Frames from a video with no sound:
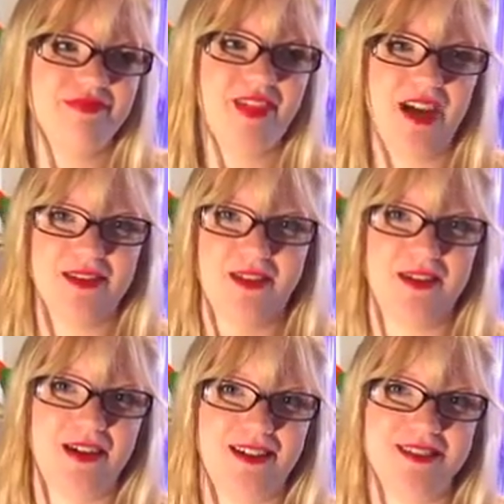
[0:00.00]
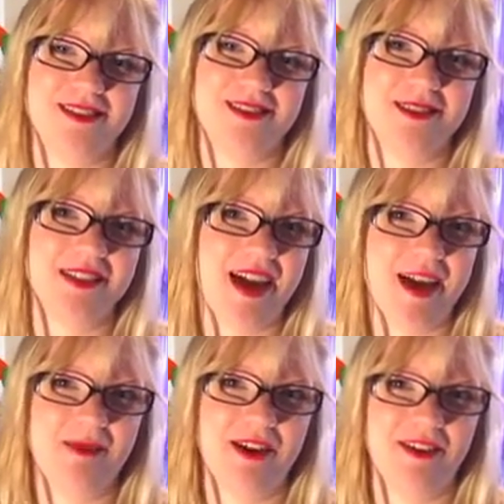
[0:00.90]
That's all I can say
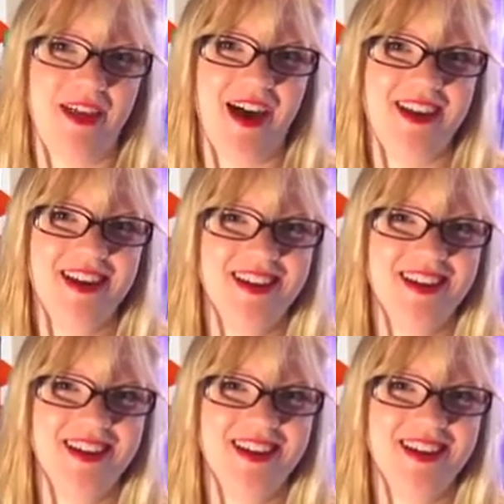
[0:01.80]
about that.